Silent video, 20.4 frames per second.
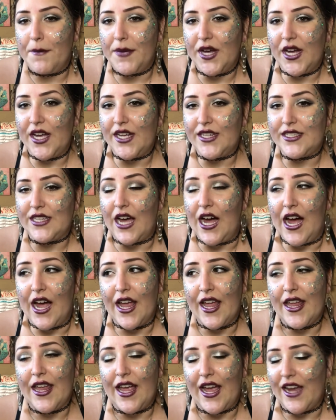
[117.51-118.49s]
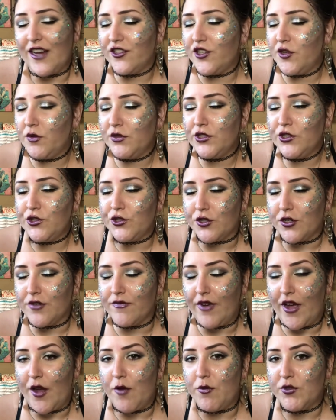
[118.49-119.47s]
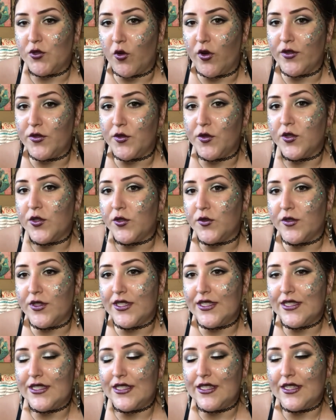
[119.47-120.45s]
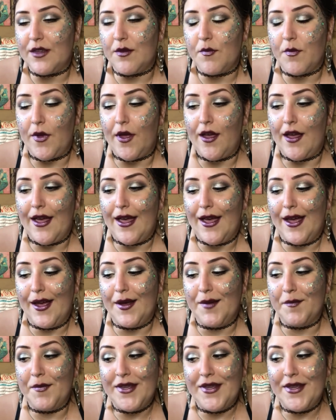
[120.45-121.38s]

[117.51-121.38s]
but I actually wasn't sure if I was going to include this um,